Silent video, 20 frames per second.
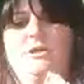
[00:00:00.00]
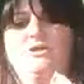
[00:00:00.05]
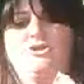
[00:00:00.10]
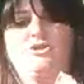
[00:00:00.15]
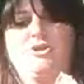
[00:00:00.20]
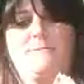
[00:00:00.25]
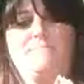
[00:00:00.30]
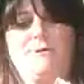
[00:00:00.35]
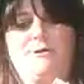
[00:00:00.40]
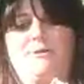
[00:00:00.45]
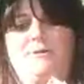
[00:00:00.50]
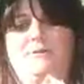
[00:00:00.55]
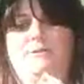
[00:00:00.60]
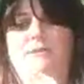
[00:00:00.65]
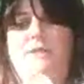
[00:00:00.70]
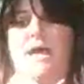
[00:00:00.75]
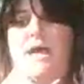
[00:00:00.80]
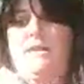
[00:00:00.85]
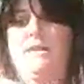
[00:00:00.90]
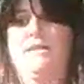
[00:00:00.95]
she put a
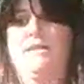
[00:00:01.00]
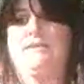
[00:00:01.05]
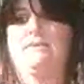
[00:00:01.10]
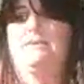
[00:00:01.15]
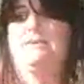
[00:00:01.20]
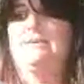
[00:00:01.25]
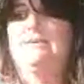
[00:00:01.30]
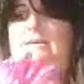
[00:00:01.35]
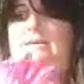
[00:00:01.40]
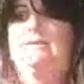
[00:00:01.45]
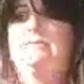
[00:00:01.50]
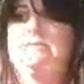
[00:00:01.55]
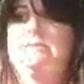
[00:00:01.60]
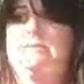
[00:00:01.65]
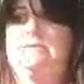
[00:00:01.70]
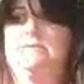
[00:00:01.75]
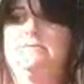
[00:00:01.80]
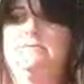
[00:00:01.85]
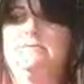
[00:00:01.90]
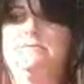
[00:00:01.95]
lot into
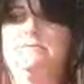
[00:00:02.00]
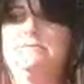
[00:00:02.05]
this.